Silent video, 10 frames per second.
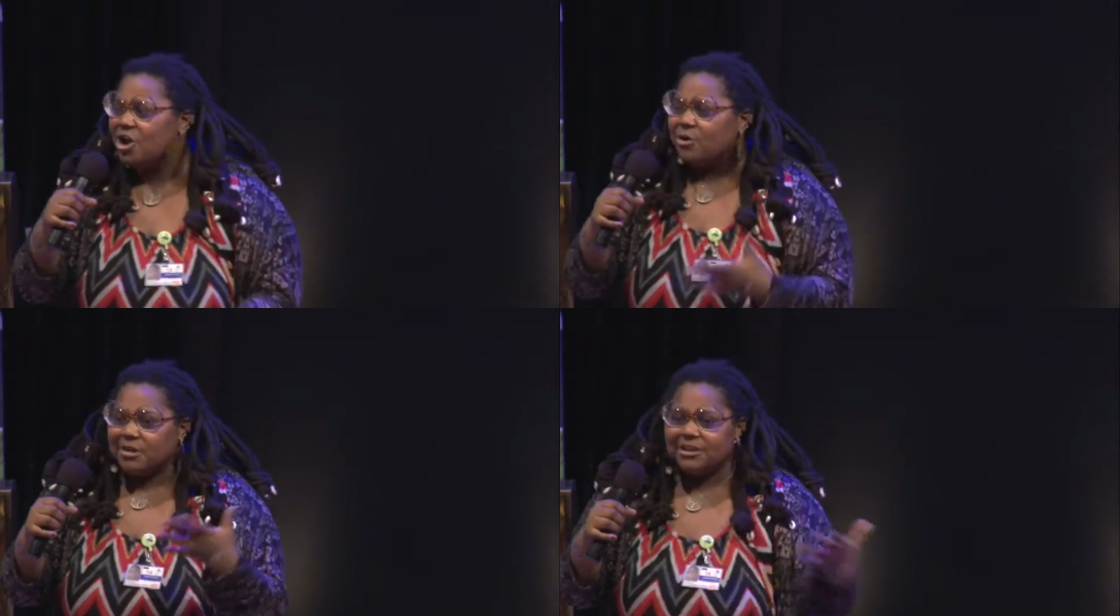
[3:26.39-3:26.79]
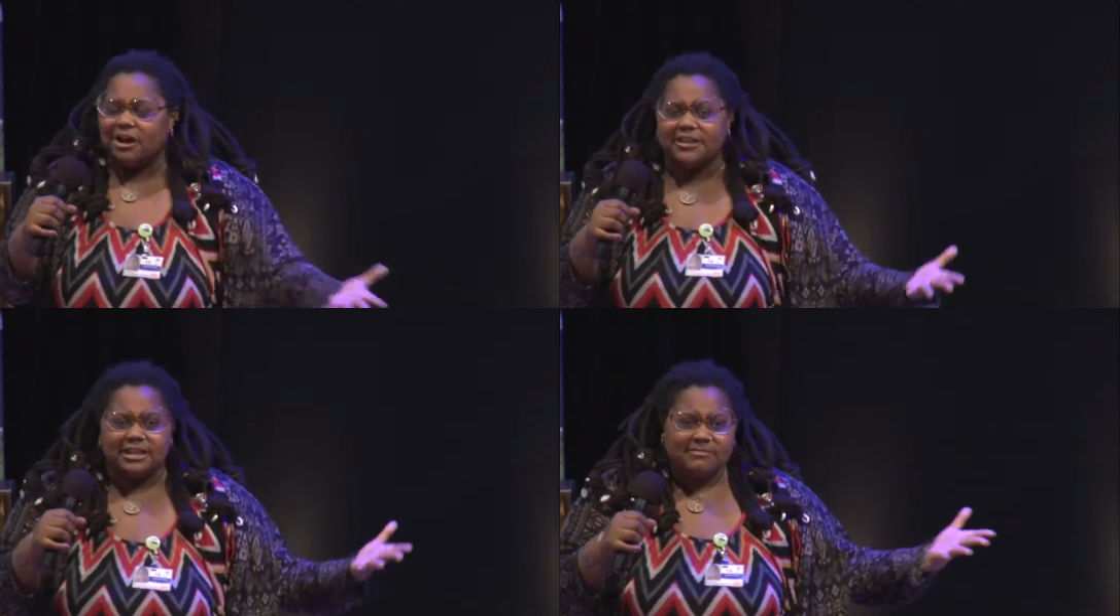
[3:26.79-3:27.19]
with
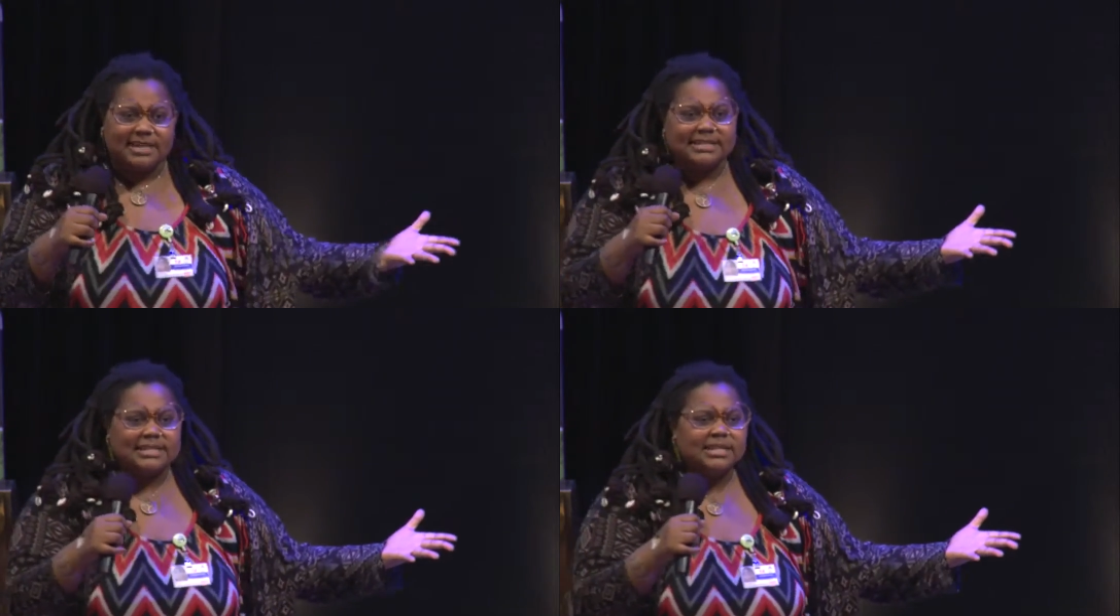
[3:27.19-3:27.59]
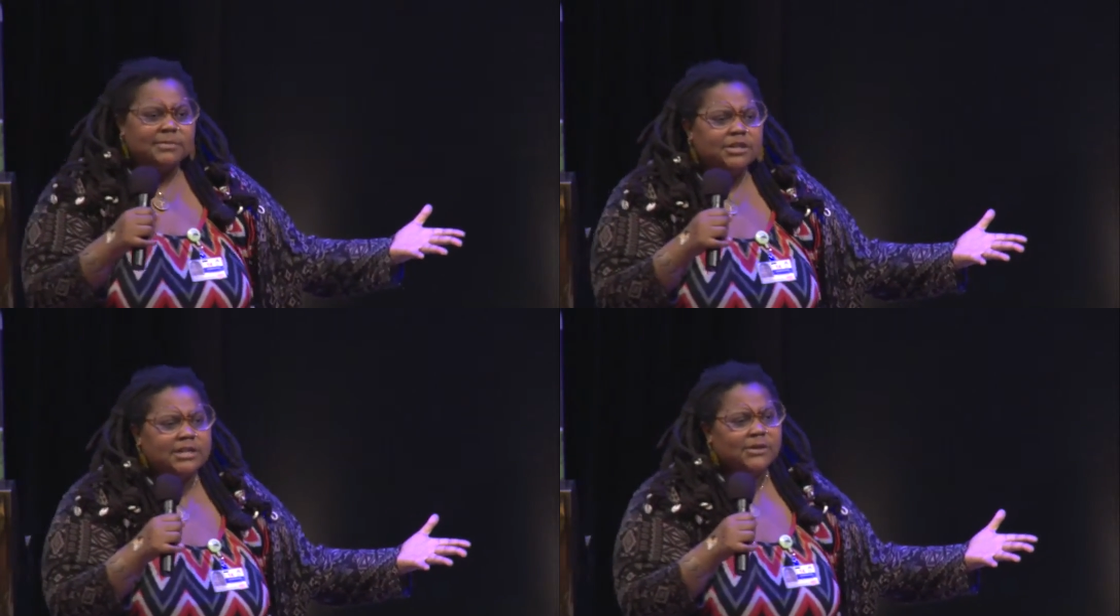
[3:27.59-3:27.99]
all the amazing
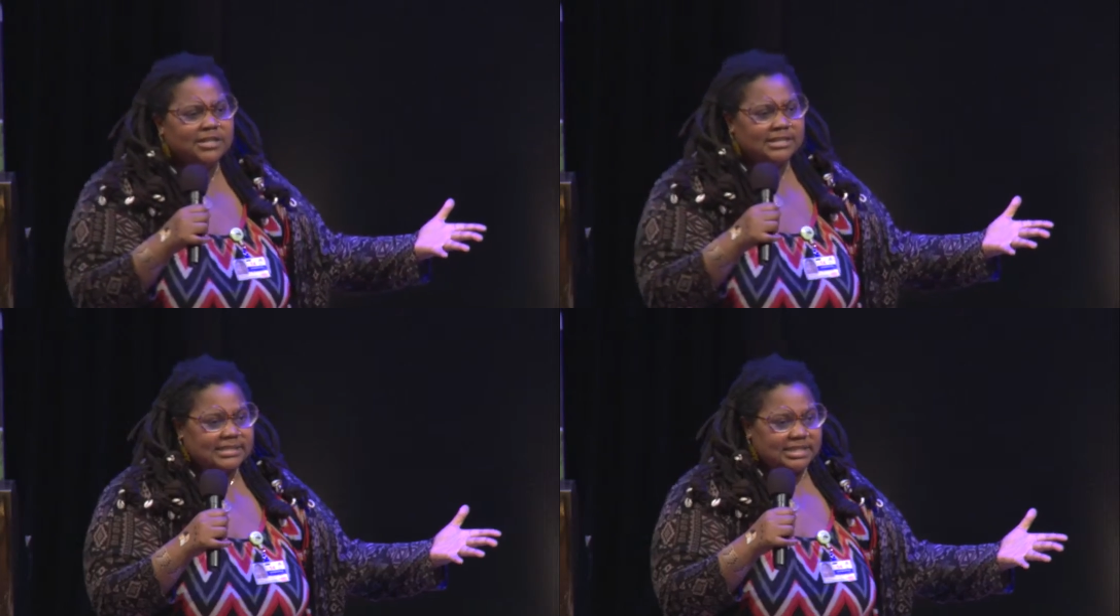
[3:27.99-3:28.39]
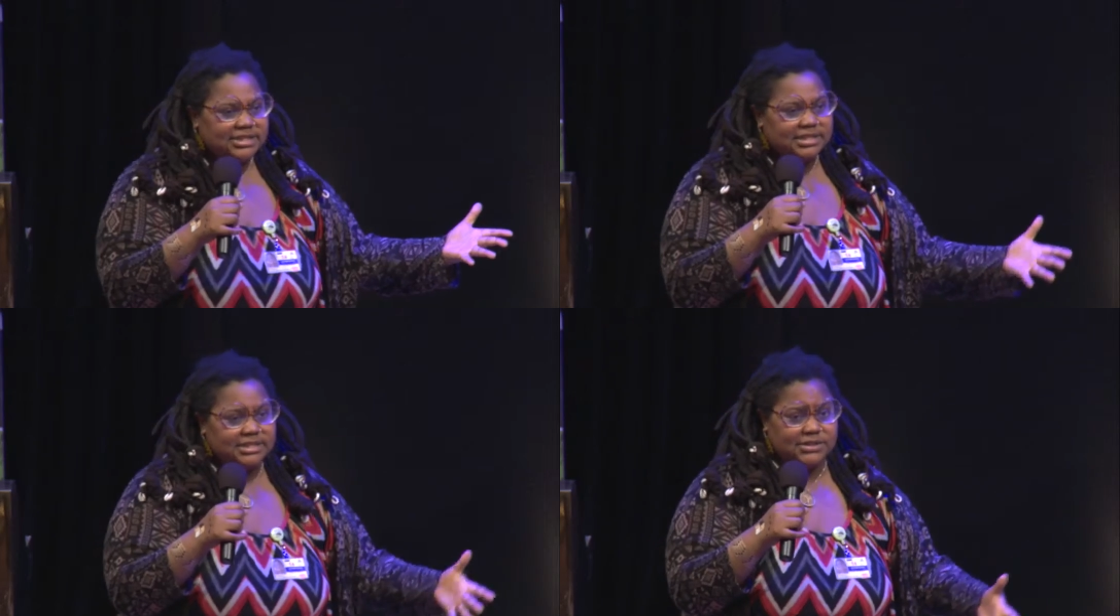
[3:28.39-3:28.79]
community
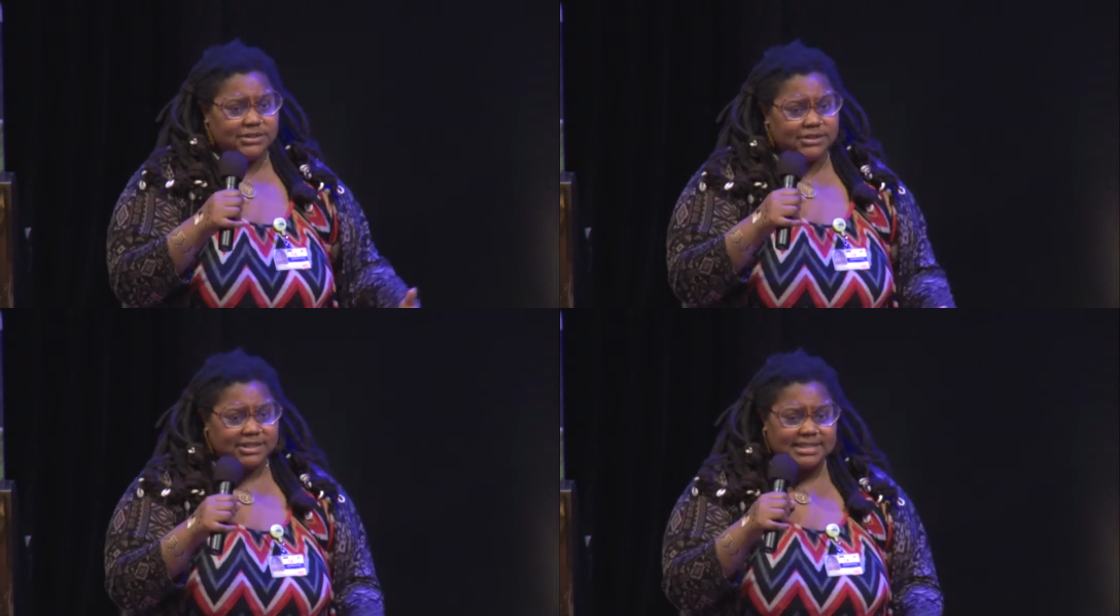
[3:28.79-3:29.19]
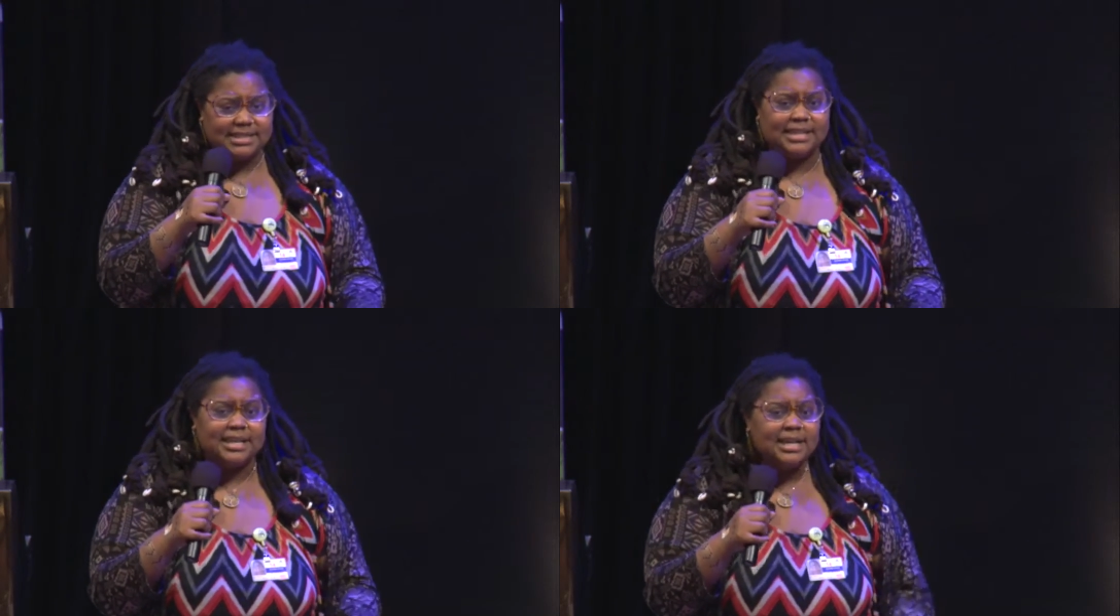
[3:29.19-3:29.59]
organizations in New York
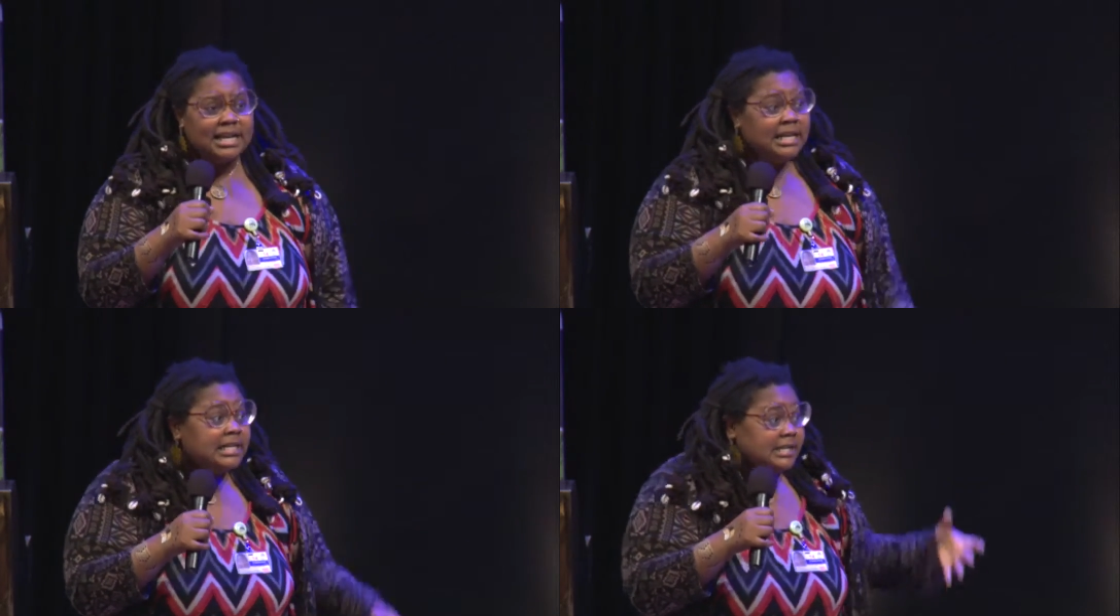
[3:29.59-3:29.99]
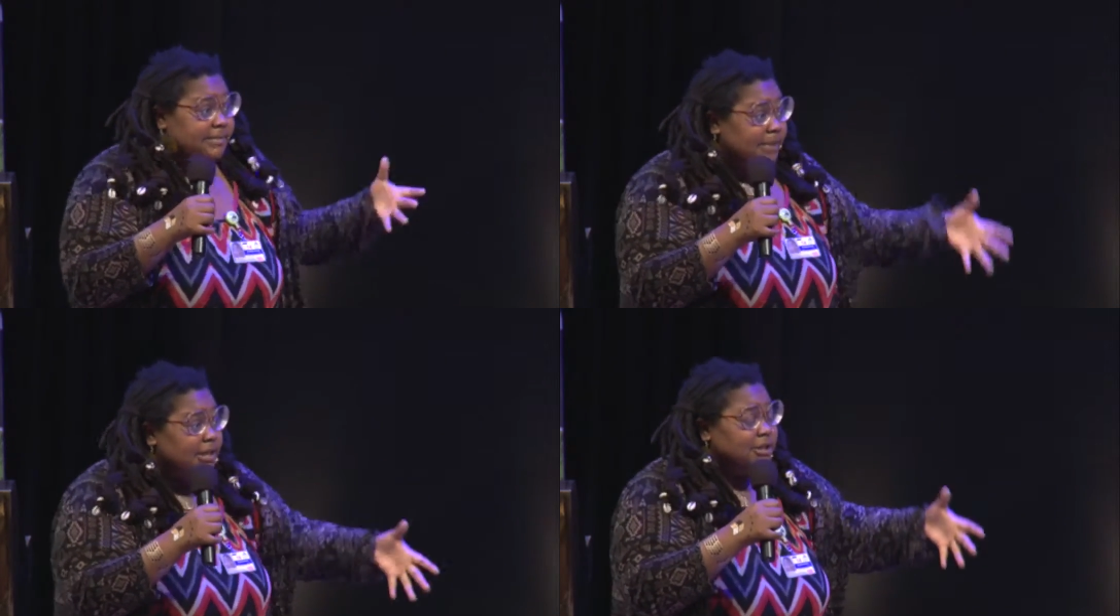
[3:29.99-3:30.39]
City to
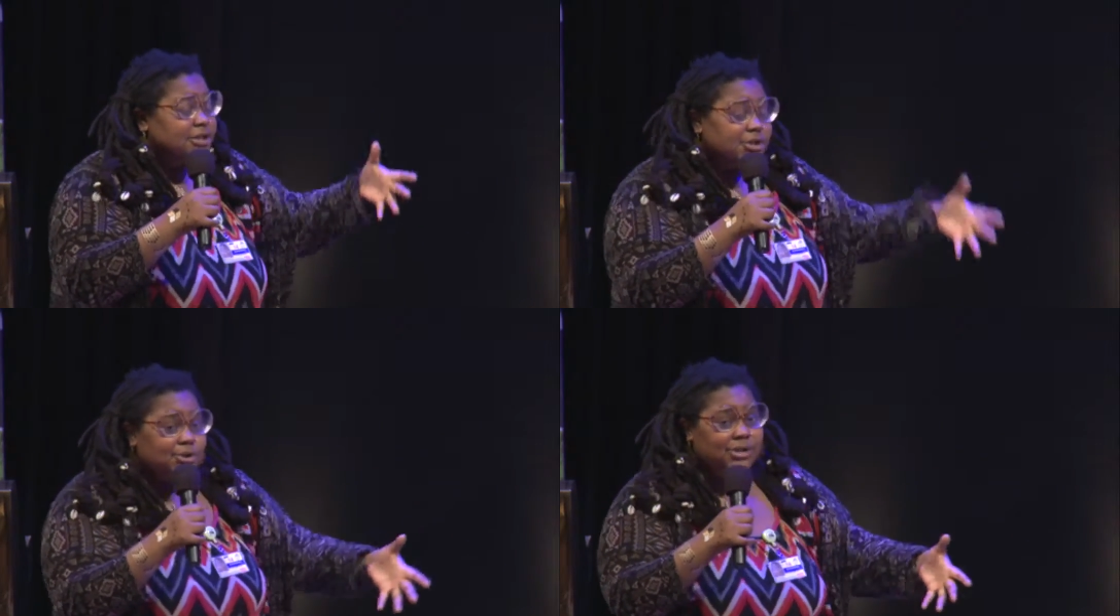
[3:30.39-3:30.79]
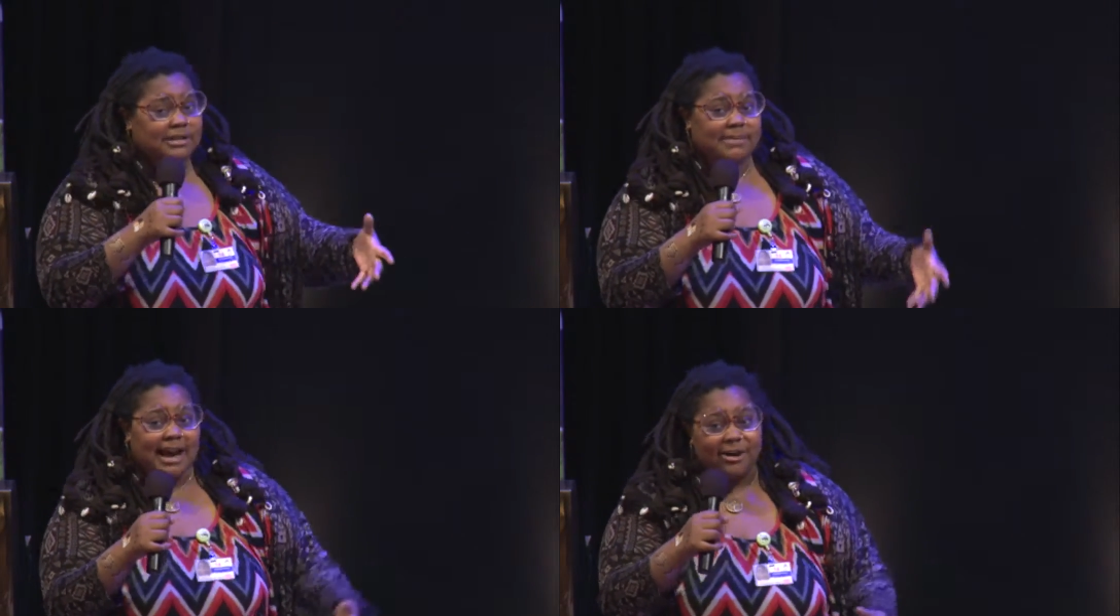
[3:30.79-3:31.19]
build
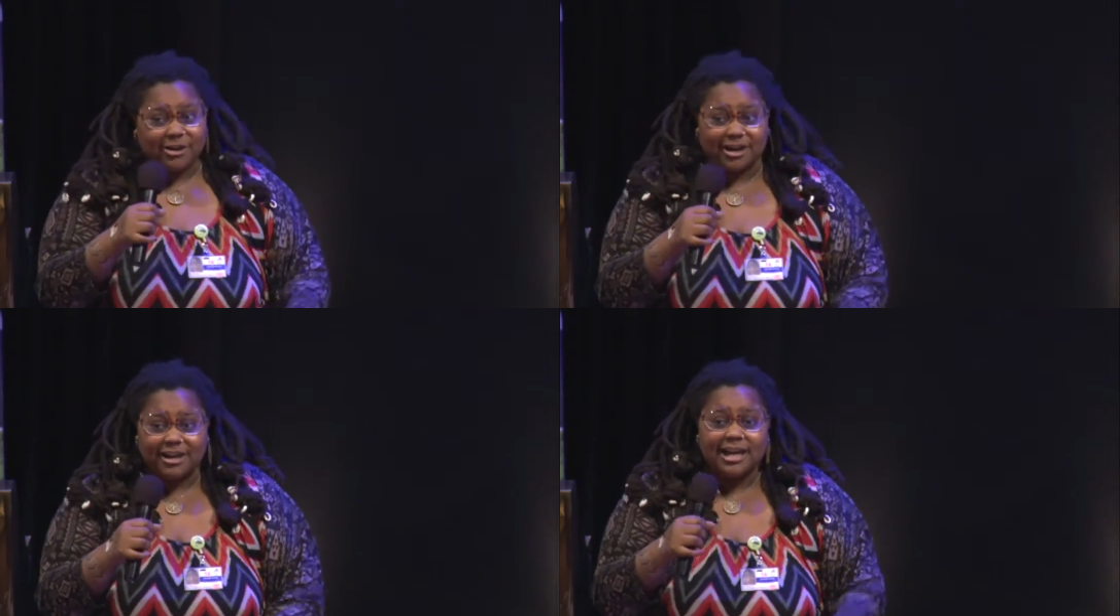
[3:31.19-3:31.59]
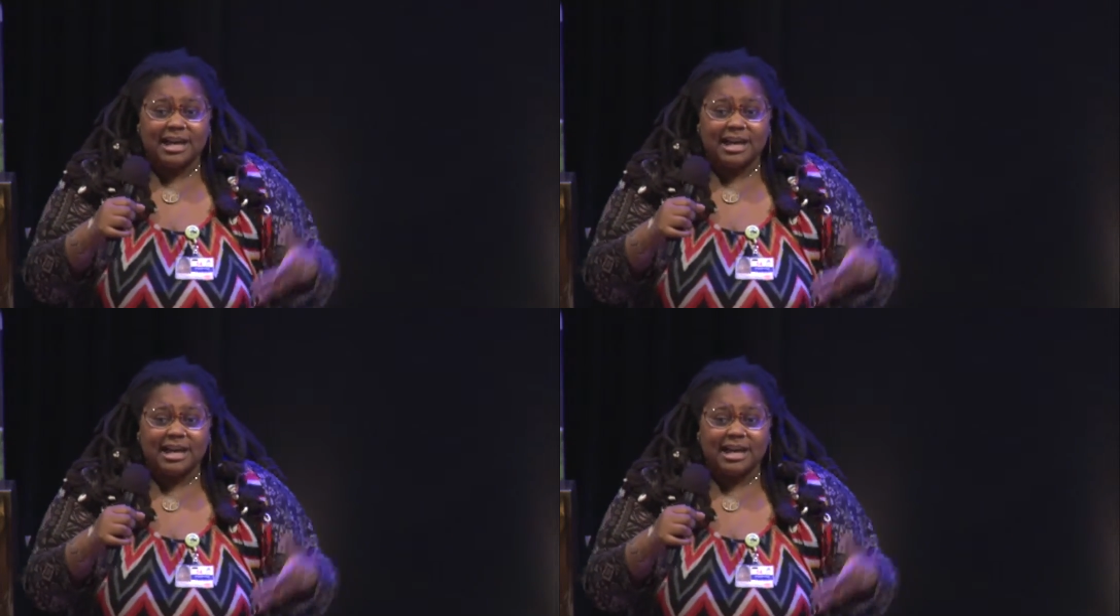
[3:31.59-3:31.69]
student power,